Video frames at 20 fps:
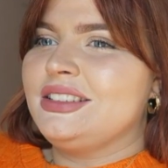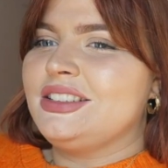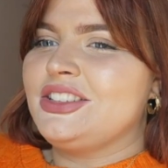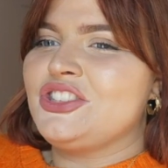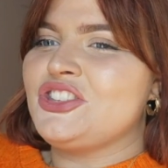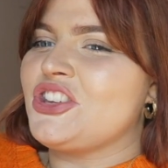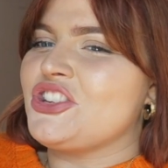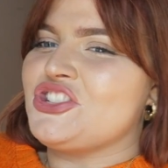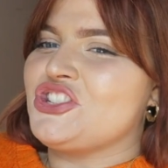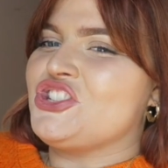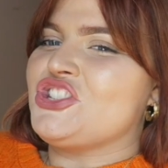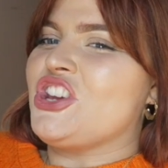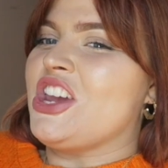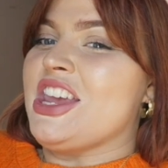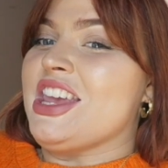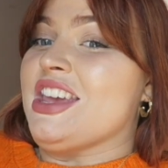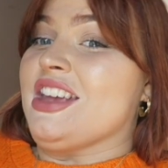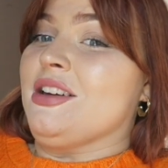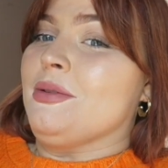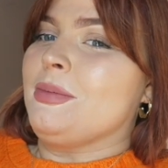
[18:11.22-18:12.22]
Just like
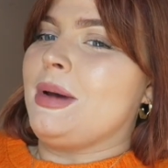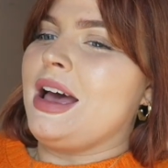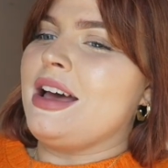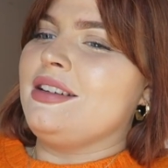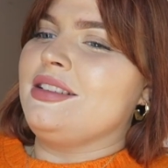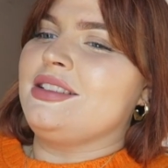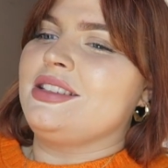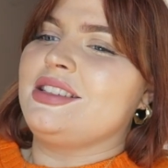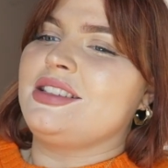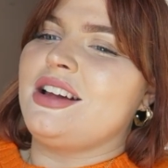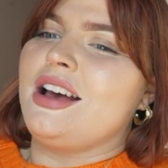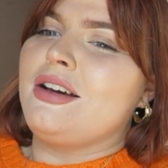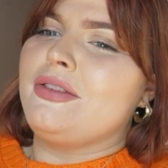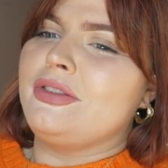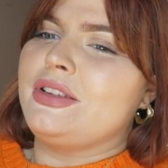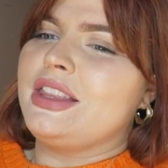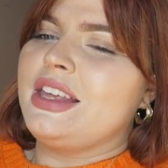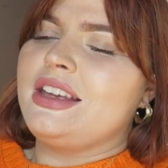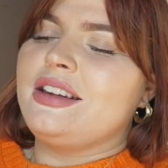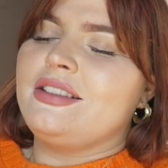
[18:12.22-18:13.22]
shaking about and
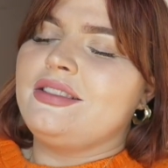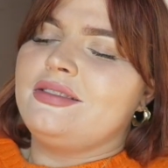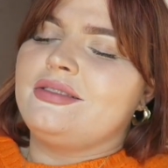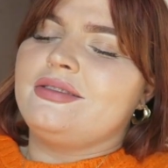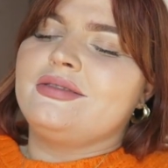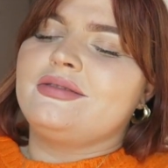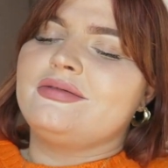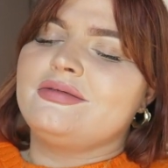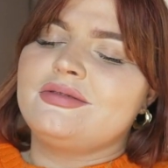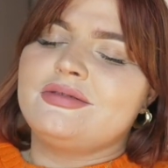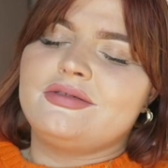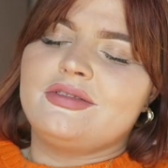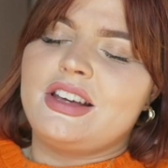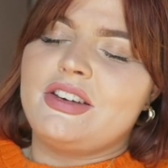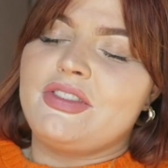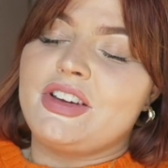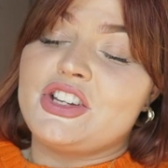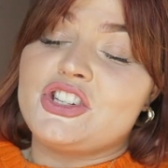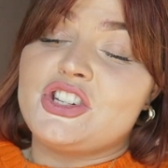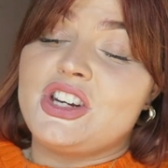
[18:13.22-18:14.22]
stuff, and then
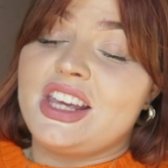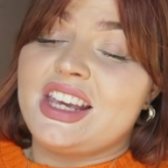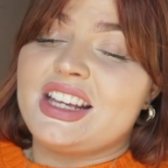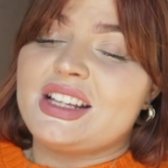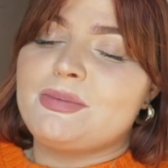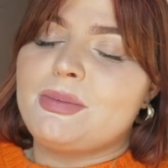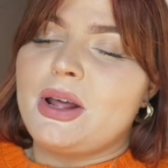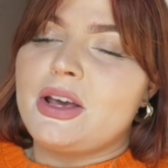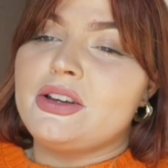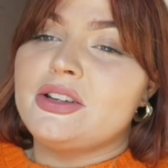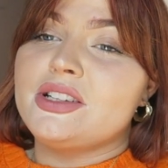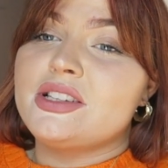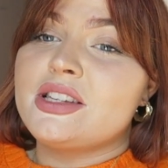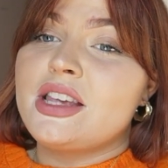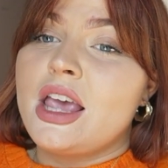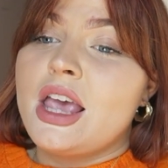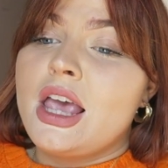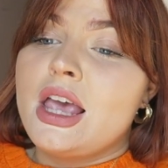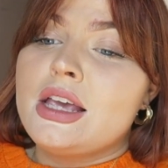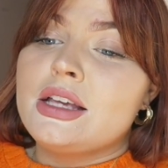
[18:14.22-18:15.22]
eventually it explodes.
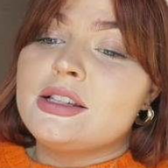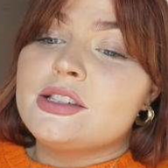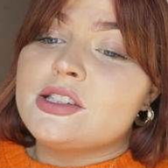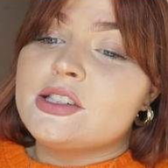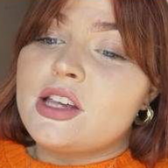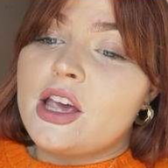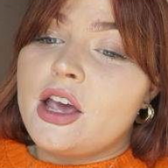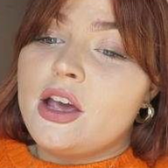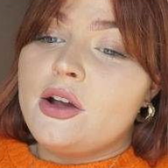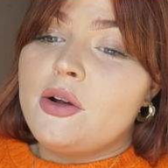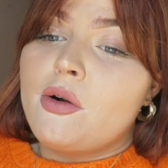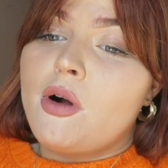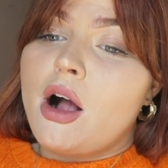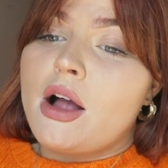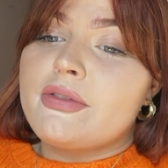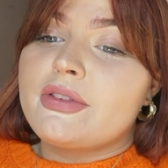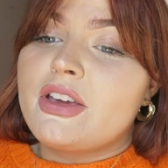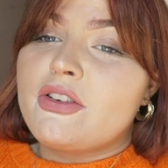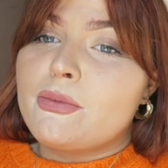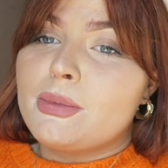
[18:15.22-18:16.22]
So
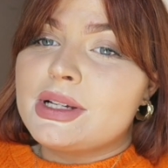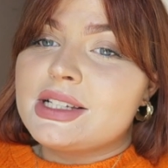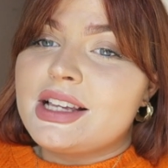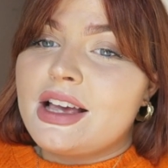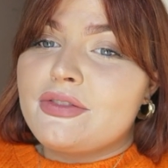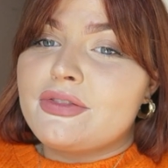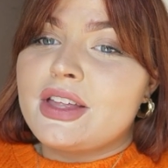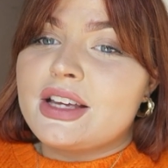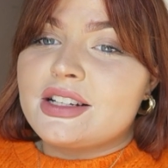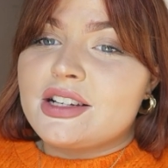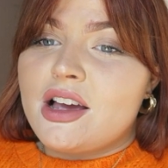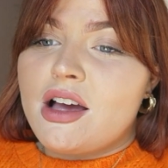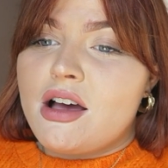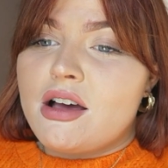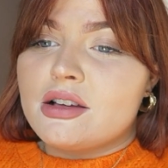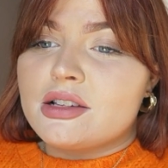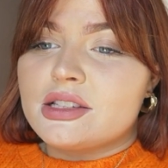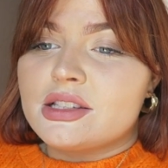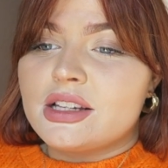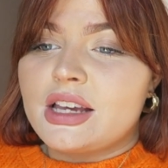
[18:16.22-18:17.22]
I've given myself that
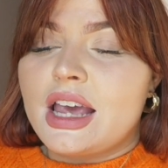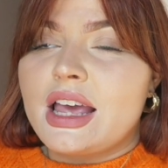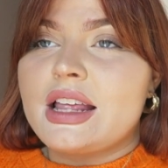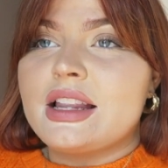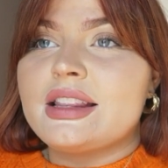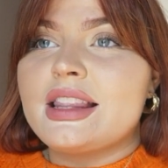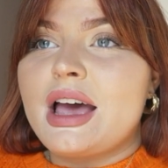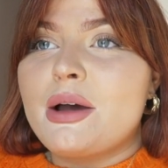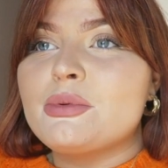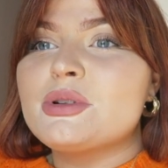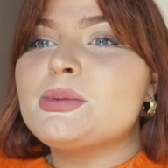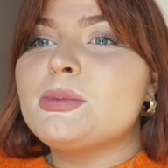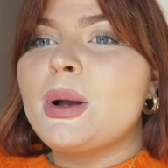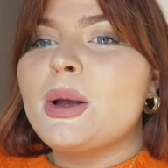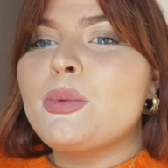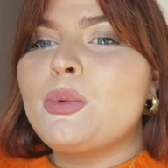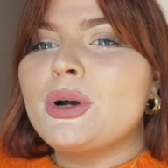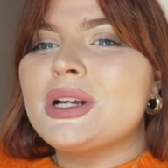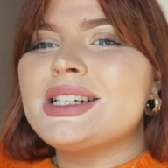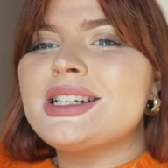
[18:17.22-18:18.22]
task, and that was
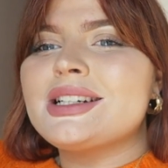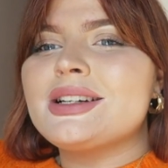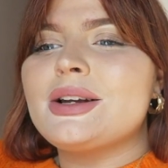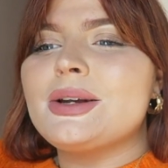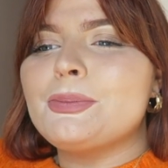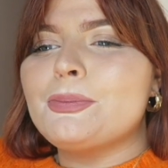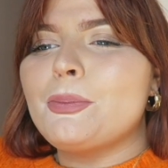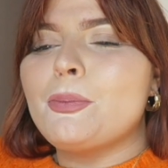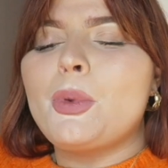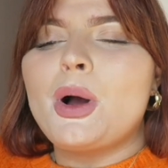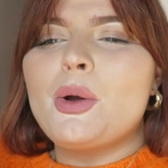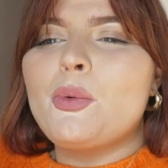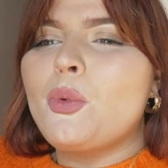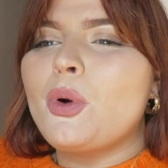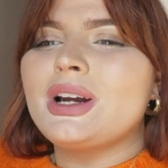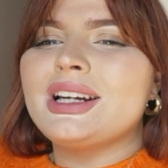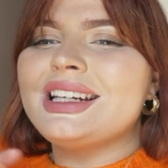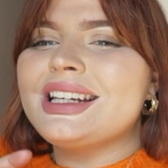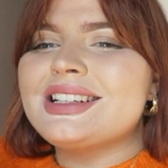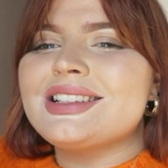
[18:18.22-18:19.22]
my
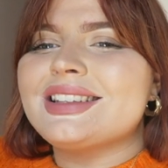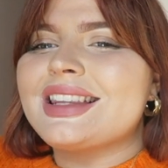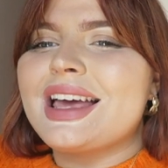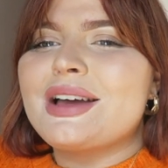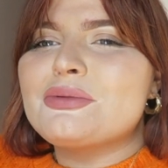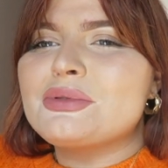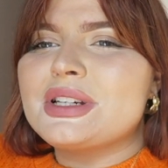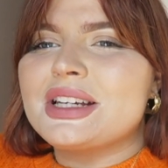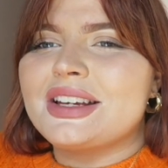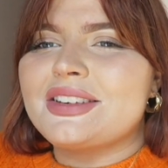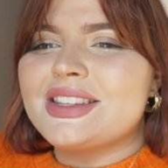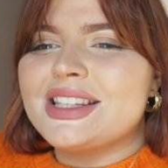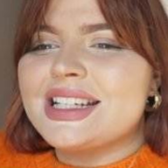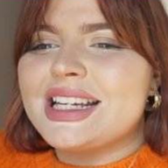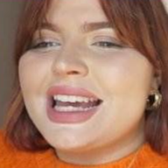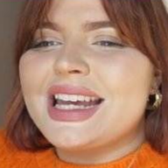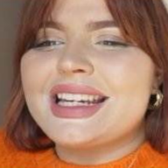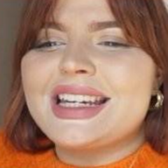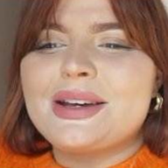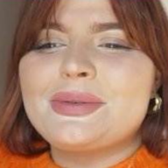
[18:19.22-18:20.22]
one little outing of the
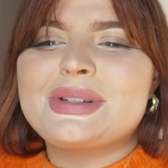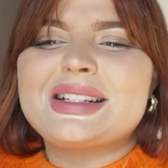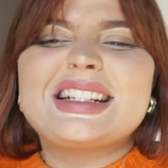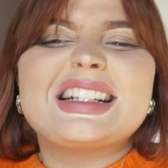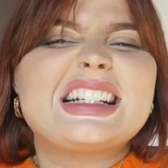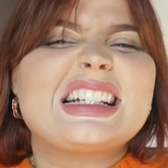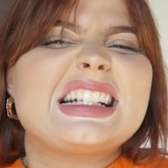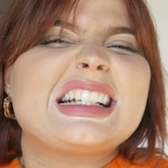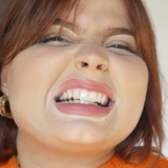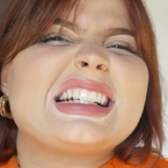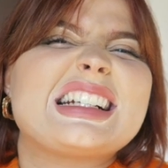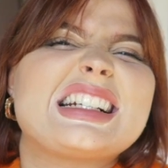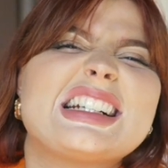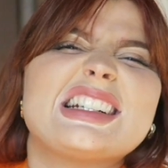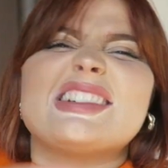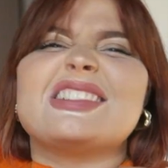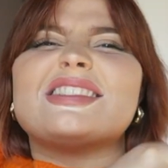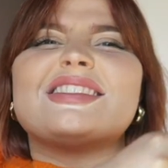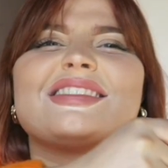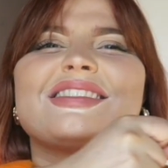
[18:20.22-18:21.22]
day. Now it's
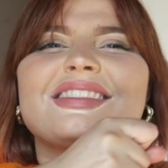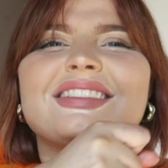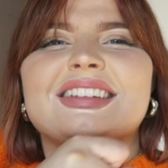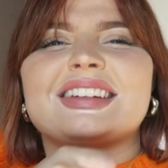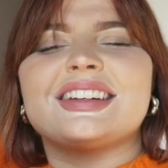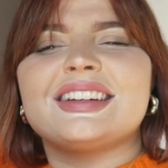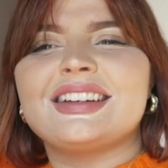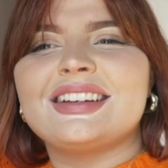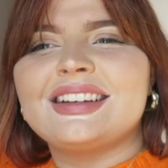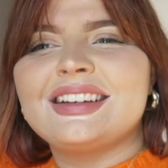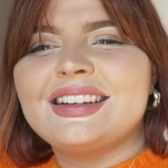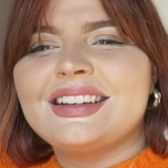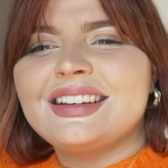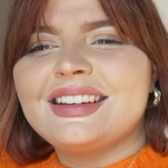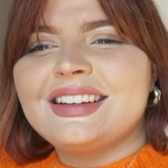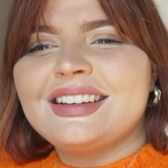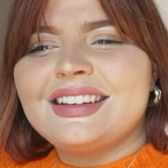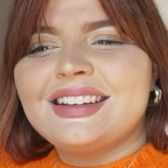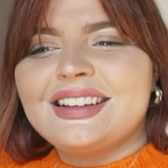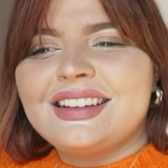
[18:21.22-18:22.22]
gone.
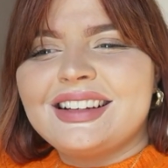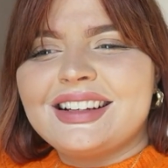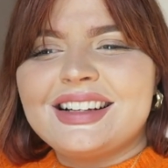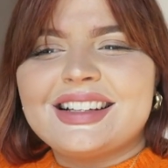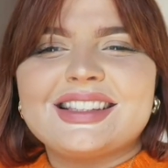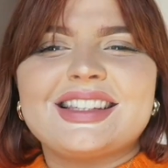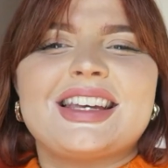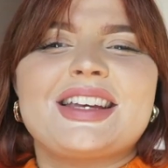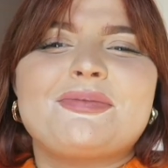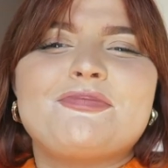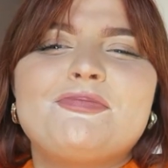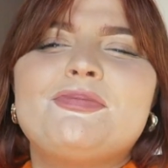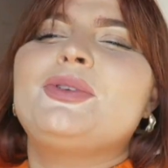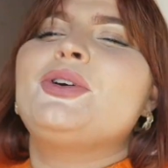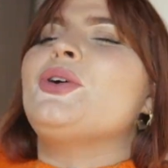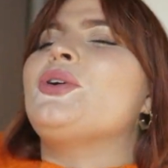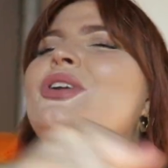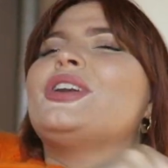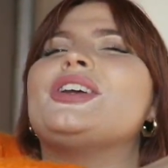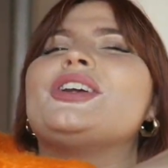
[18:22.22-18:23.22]
Because I
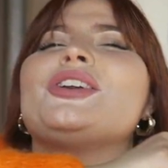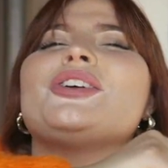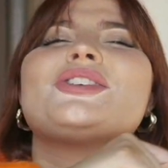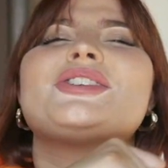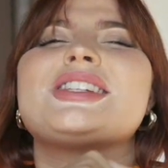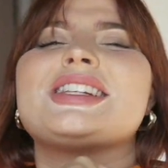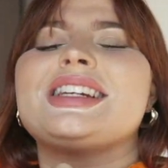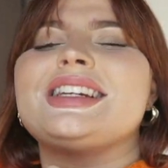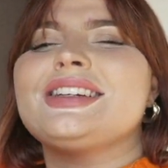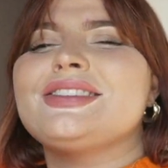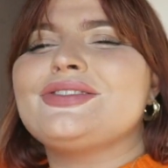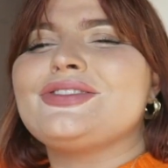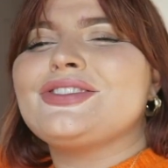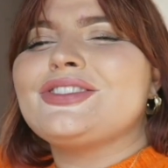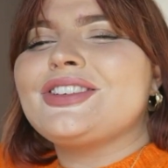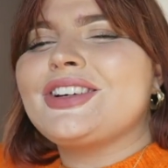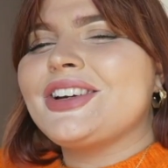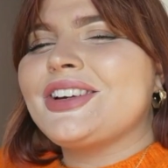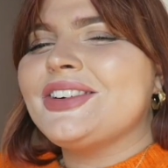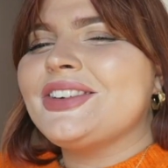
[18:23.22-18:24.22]
got it on
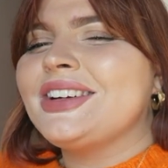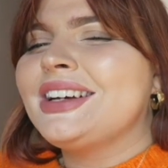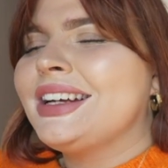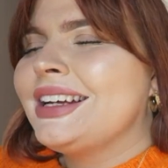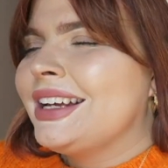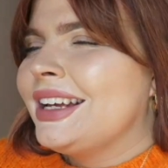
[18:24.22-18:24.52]
delivery.